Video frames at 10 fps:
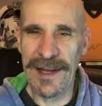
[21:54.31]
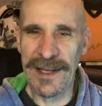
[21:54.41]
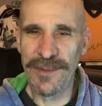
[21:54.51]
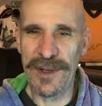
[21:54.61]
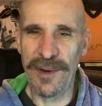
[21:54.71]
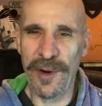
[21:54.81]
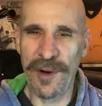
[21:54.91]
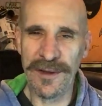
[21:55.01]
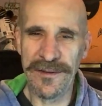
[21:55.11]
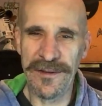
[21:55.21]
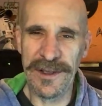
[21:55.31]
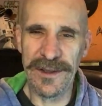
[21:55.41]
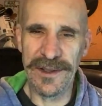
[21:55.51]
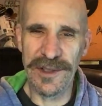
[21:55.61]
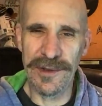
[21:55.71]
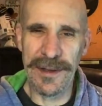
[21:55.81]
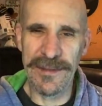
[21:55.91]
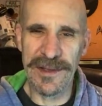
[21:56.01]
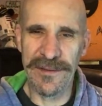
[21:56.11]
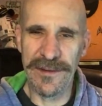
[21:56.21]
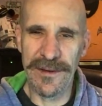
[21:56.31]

That's when all of the, the dreams of,